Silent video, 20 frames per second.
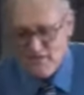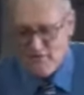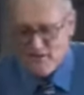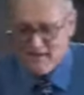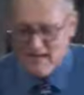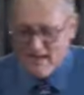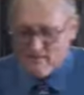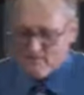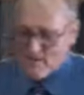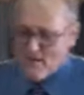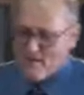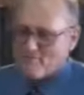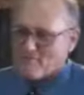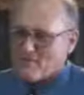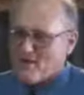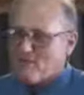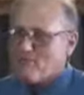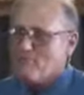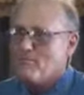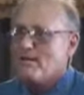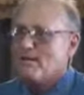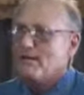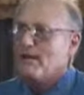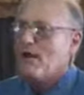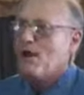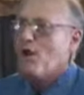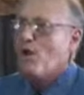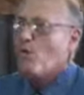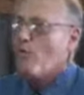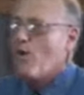are a couple of them,
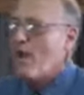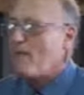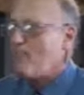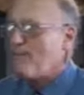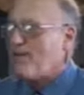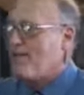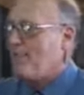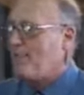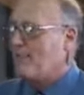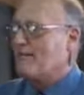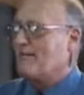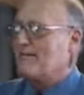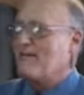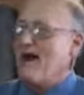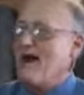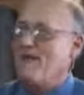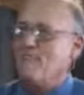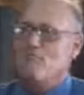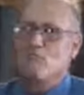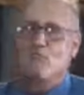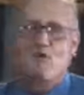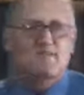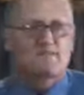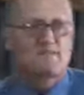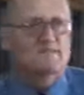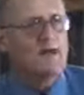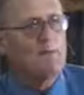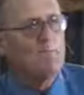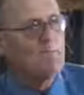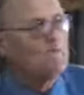where people come with
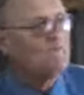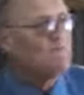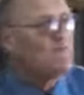some of